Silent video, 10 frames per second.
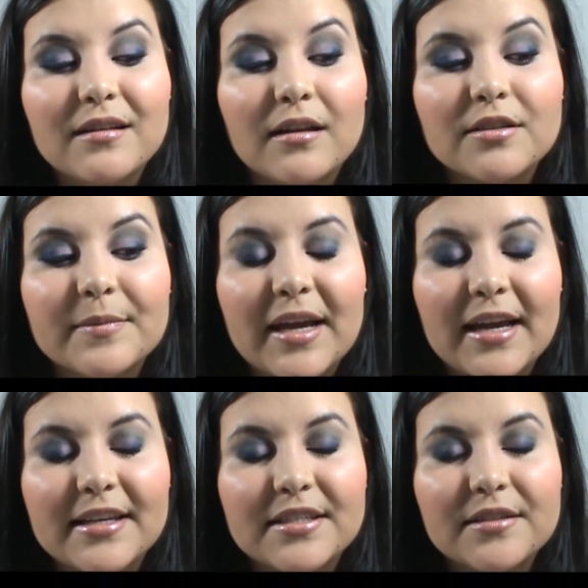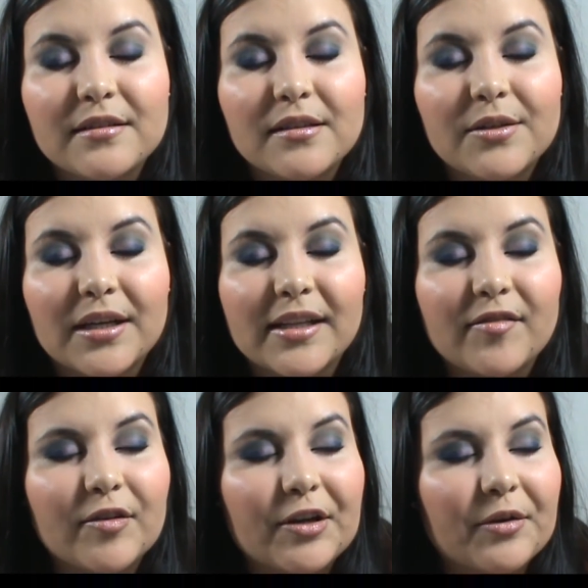close my eyes quickly
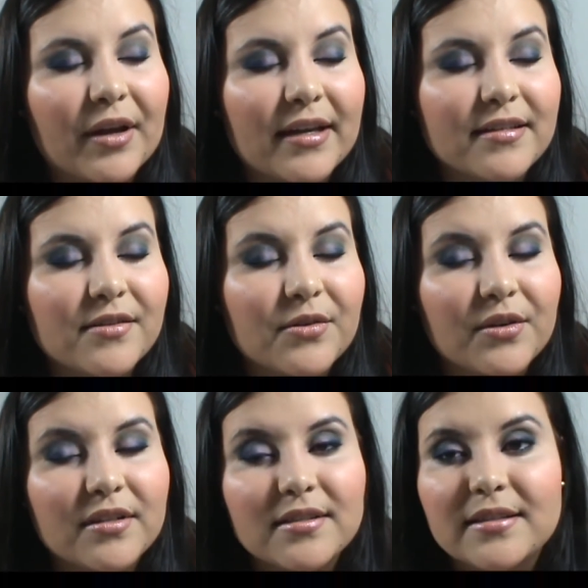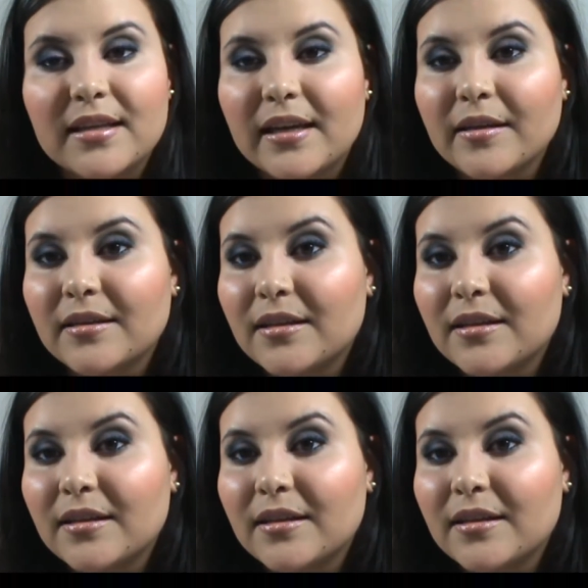for you guys so you can see.